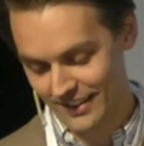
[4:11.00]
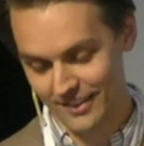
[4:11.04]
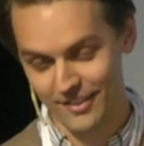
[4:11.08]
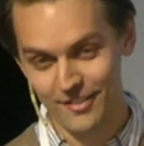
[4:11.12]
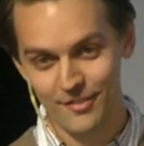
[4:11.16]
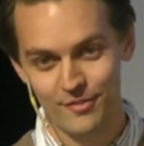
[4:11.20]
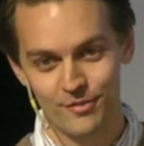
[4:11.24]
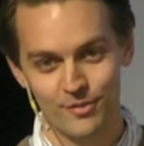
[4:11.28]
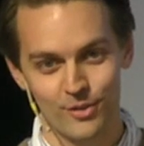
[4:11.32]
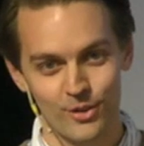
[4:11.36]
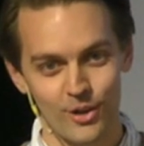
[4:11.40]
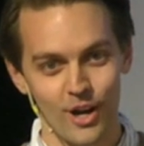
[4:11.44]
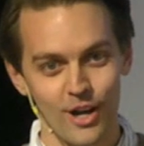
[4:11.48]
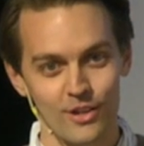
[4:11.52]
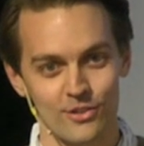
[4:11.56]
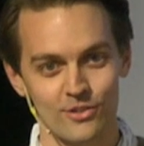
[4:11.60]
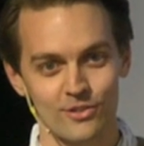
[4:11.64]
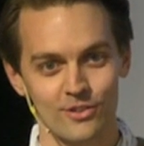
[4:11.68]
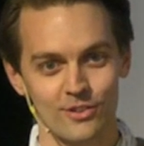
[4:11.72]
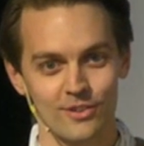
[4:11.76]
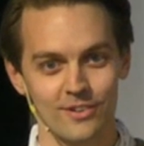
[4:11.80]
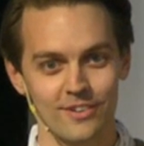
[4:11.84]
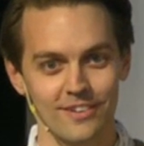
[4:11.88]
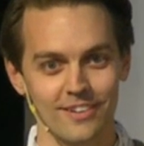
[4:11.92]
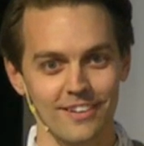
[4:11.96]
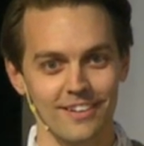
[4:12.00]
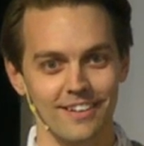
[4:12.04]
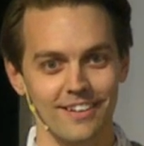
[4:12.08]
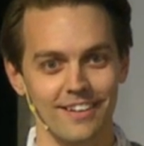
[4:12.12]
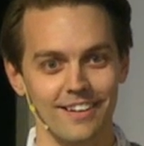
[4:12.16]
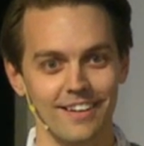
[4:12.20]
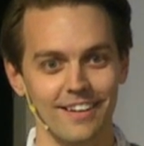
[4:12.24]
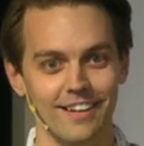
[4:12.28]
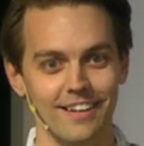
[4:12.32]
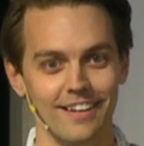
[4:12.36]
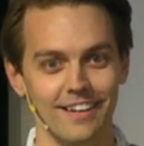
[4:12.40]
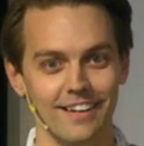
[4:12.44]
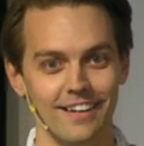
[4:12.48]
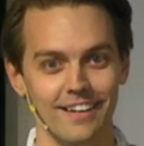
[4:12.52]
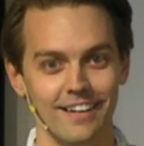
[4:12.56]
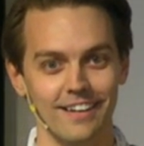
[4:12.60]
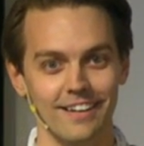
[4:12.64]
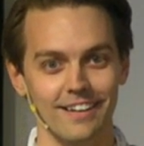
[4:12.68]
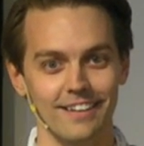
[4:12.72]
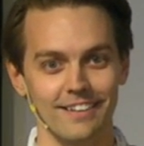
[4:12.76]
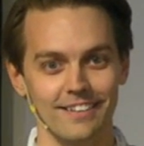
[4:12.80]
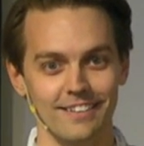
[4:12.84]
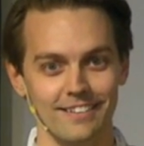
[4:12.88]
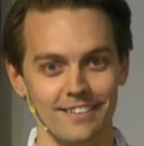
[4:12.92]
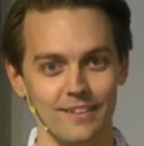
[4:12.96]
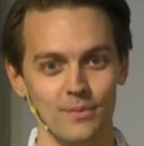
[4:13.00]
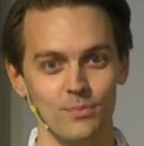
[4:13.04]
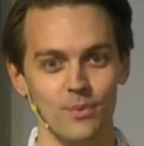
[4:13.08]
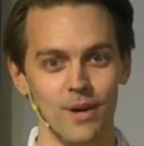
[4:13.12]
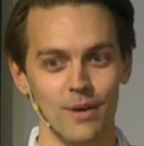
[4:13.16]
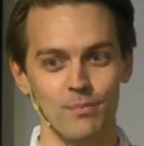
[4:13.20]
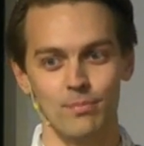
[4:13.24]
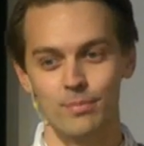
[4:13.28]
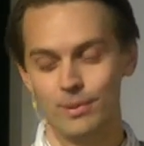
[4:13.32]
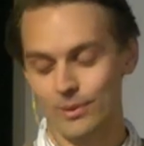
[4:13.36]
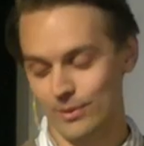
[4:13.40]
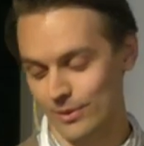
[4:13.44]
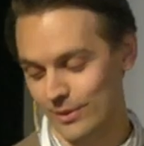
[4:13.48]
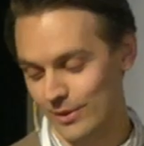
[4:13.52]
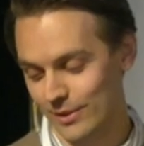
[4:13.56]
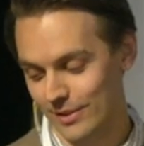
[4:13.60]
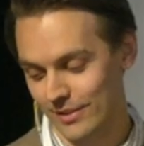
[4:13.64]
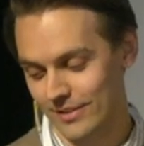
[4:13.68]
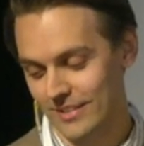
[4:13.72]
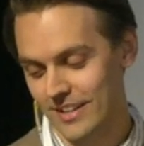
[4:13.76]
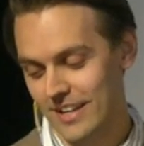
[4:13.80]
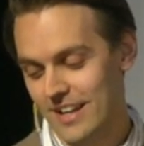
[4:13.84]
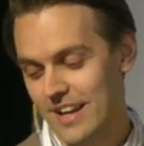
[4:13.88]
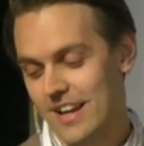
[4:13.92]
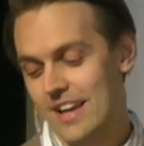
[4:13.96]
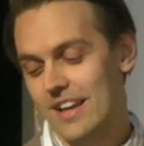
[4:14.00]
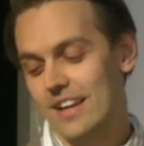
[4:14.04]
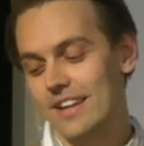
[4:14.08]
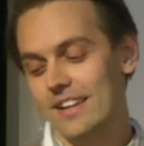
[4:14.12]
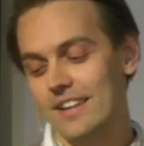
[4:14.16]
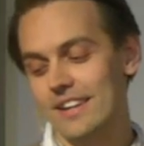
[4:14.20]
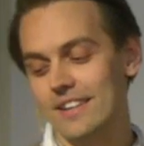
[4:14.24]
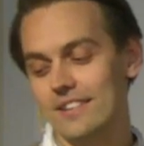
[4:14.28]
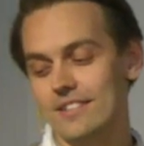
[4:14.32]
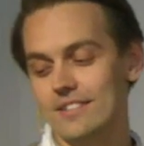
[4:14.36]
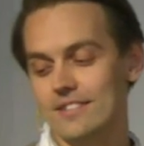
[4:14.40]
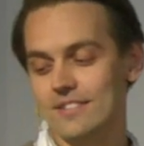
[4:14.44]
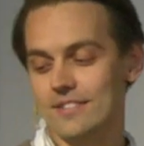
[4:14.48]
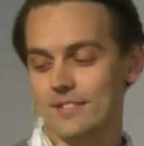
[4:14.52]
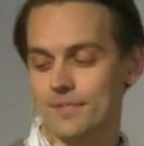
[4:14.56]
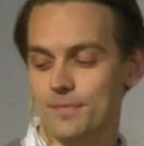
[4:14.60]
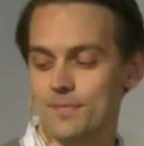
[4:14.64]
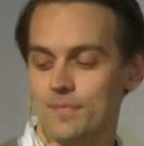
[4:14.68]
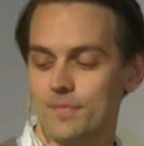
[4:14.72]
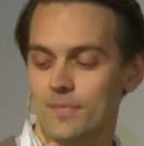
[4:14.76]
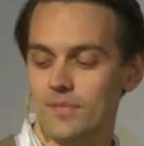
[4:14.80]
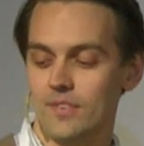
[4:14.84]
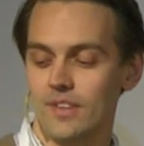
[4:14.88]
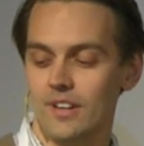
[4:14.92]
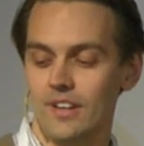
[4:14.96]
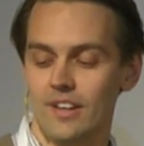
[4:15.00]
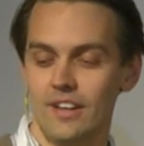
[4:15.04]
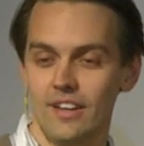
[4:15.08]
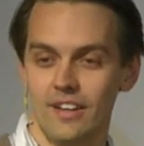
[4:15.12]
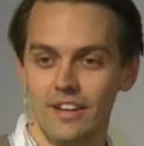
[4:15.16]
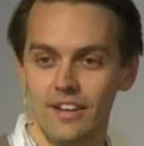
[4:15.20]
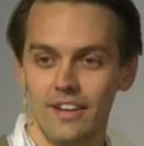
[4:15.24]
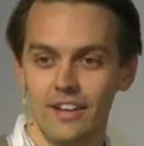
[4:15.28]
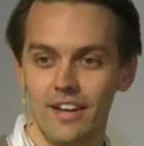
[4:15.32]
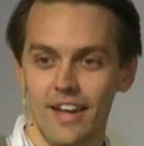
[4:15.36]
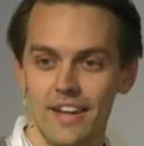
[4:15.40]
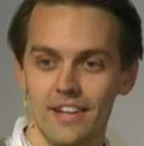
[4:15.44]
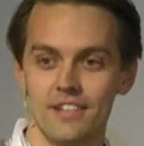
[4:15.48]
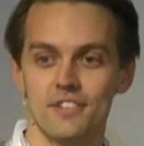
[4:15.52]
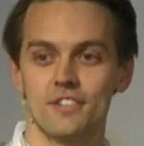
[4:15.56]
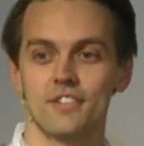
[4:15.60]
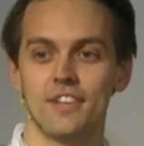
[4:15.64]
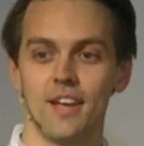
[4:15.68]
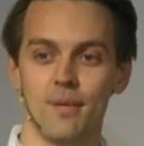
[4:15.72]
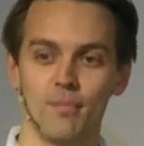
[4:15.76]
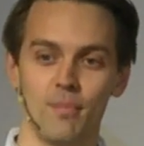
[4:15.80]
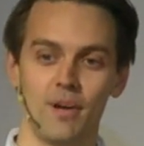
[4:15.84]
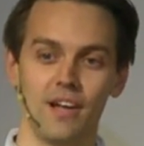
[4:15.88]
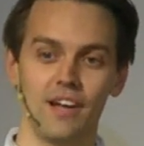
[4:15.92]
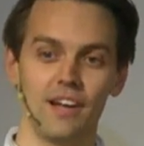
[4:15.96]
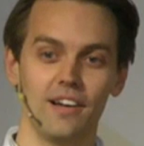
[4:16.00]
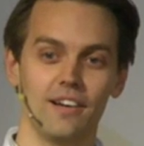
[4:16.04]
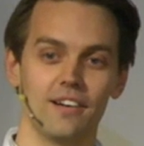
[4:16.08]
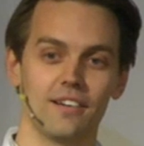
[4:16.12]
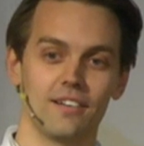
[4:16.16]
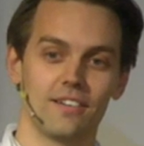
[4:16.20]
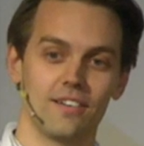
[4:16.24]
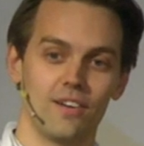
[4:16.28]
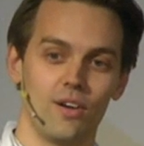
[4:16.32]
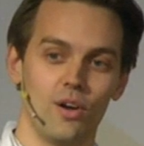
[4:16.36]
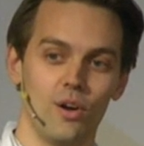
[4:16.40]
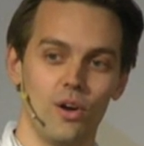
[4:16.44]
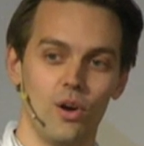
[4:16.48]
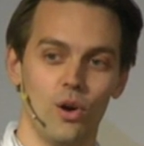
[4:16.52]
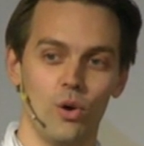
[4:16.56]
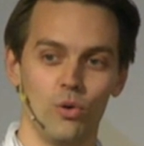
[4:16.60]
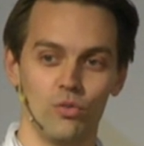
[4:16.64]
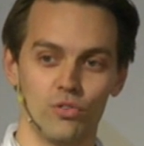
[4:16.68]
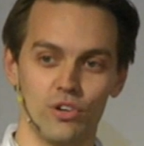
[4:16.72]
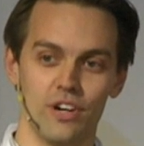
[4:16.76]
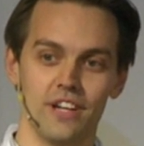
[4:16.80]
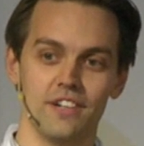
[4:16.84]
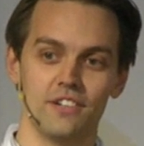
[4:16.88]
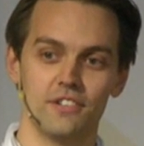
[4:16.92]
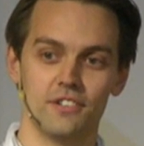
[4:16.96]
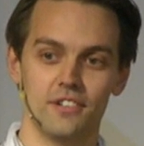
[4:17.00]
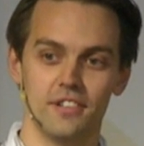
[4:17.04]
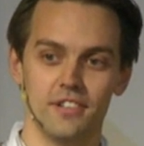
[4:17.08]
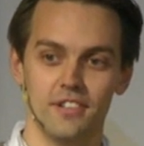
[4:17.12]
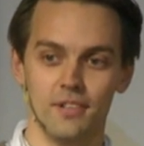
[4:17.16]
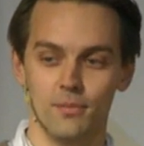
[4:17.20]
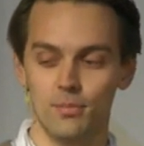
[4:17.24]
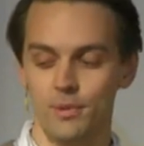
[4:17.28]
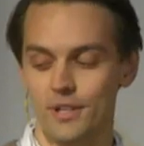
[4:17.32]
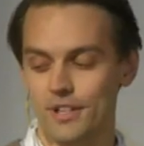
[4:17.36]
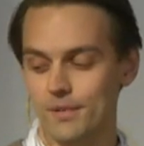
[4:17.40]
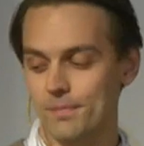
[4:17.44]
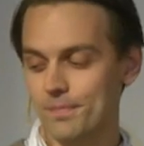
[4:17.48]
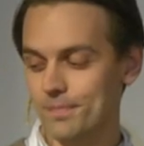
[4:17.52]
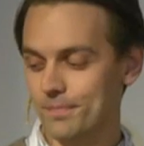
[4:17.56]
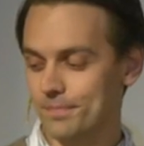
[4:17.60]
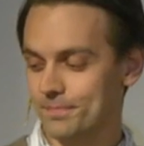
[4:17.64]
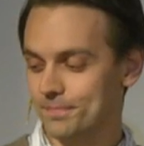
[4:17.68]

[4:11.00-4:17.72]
For us, the web is HTML over HTTP.